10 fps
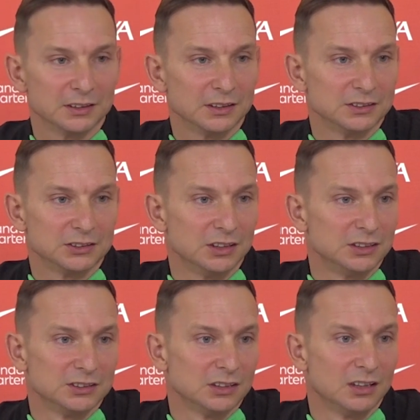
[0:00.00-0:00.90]
Uh, it's, a,
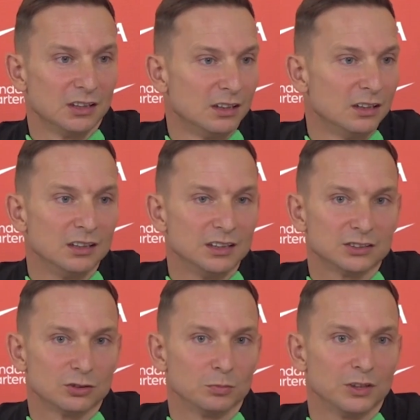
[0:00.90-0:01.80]
uh, it's, a, uh,
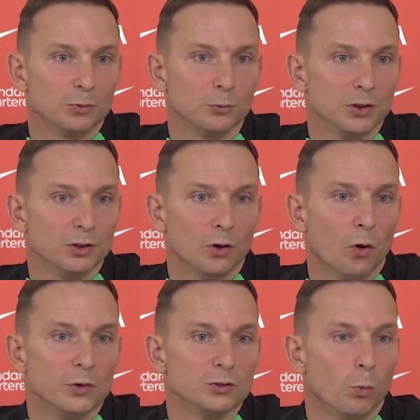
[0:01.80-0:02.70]
it's something we
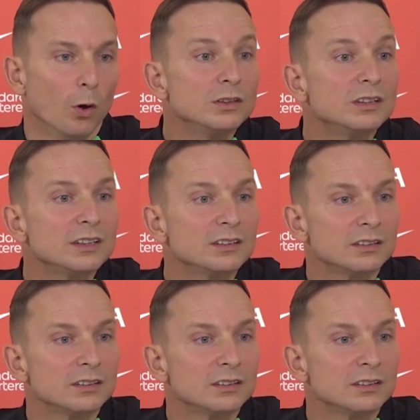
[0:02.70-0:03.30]
always wanted.